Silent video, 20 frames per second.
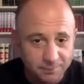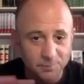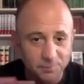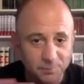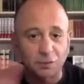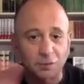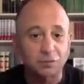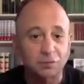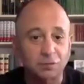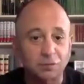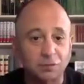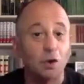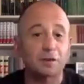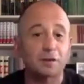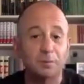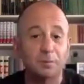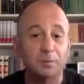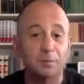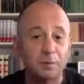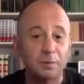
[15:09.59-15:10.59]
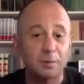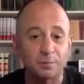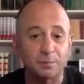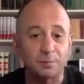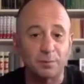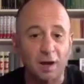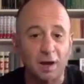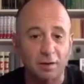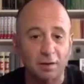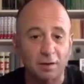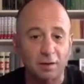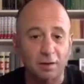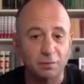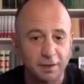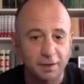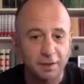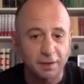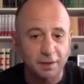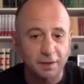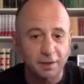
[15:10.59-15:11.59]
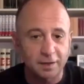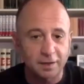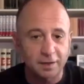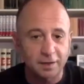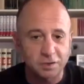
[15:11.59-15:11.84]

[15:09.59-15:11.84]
there's always going to be some bottle variation.